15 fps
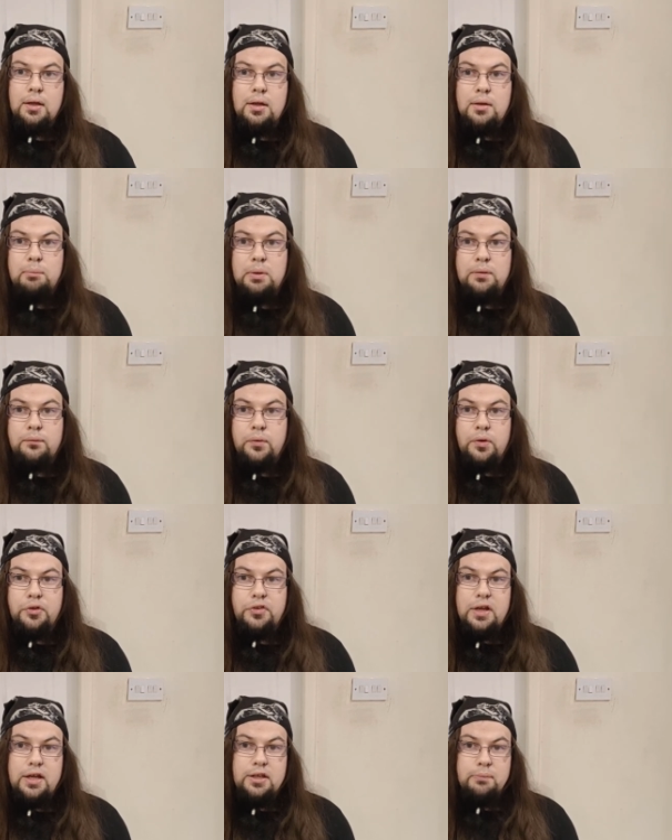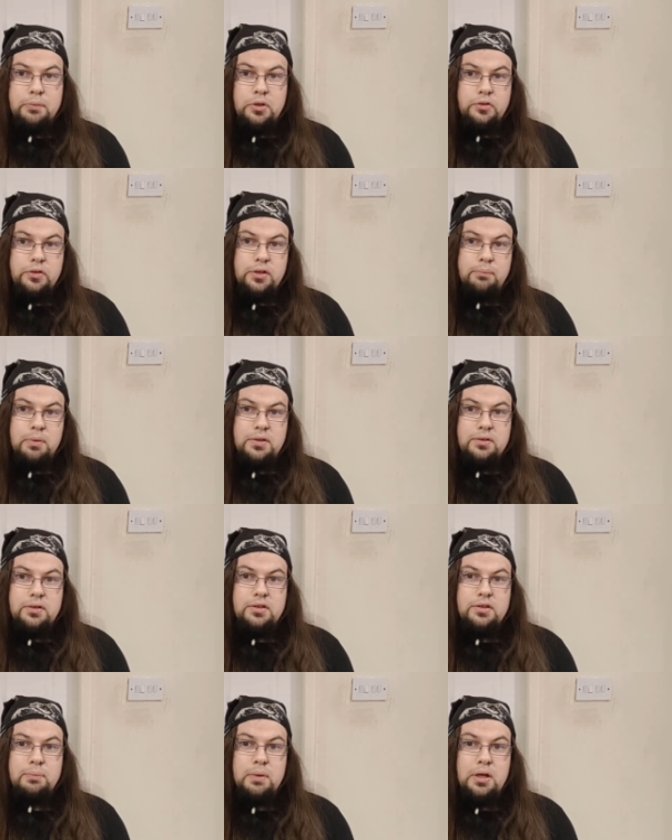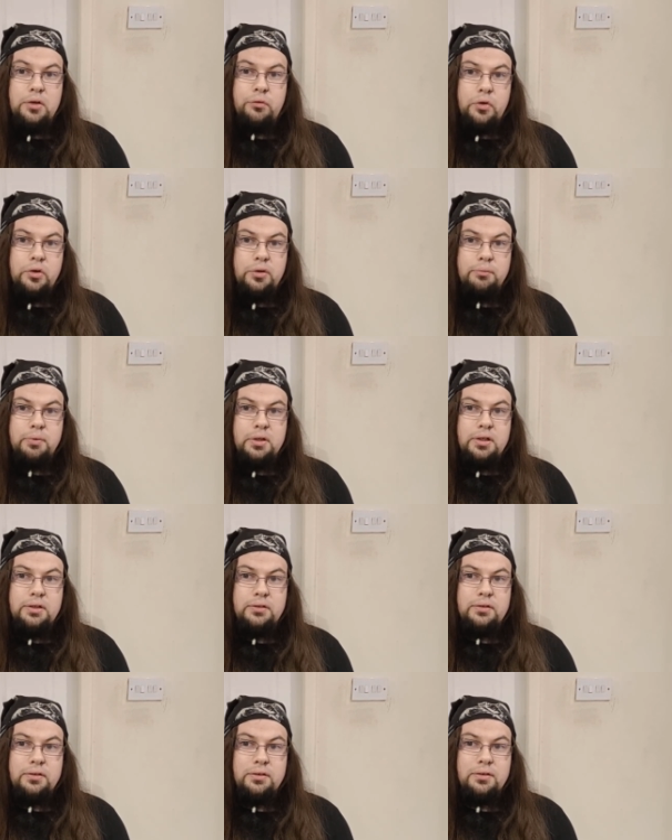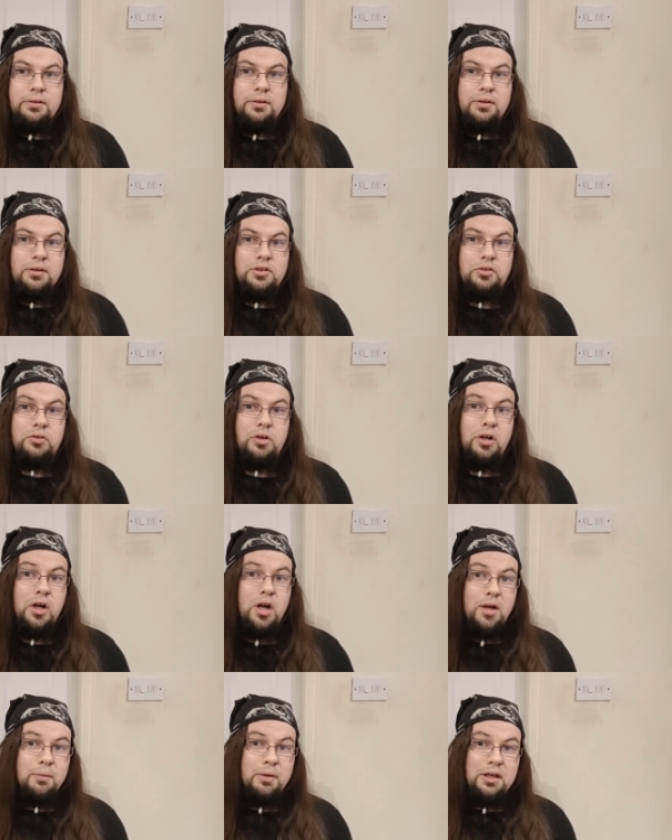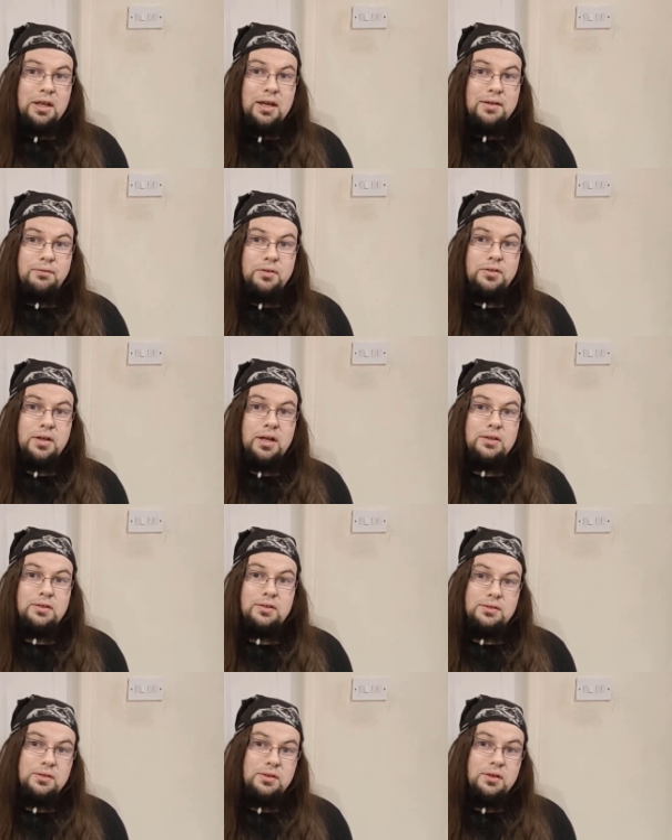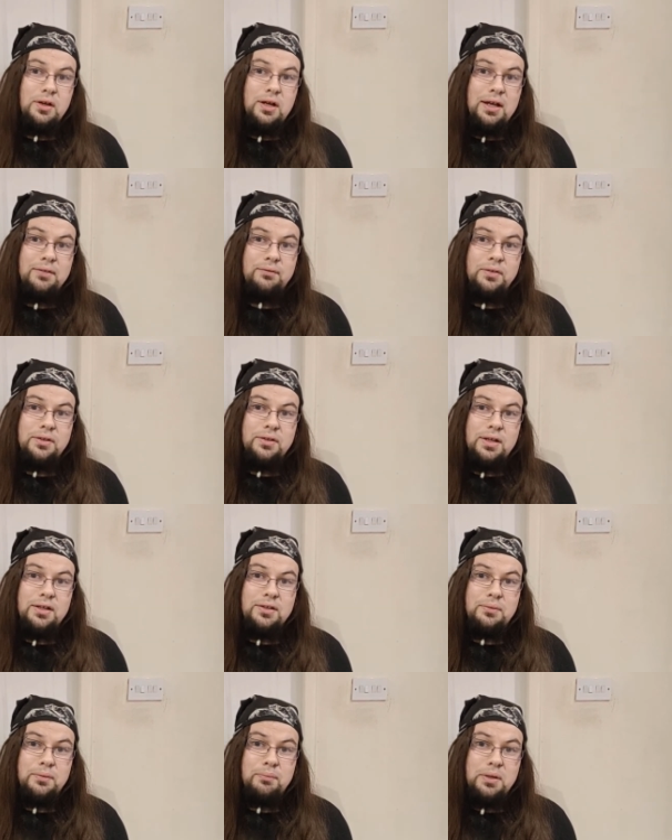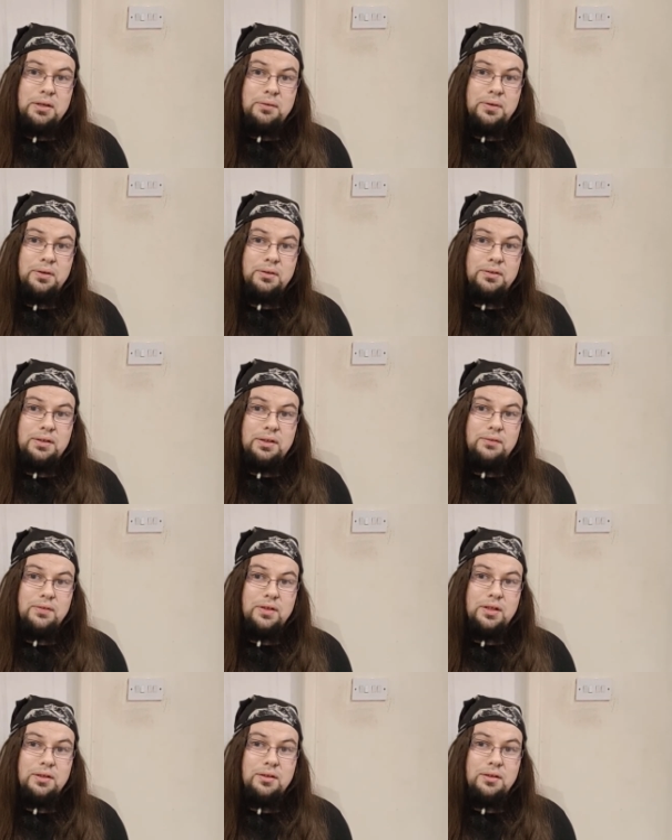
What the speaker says: been forced out of the music business by other companies, strong-arming the advertisers to not advertise with P-Rock TV.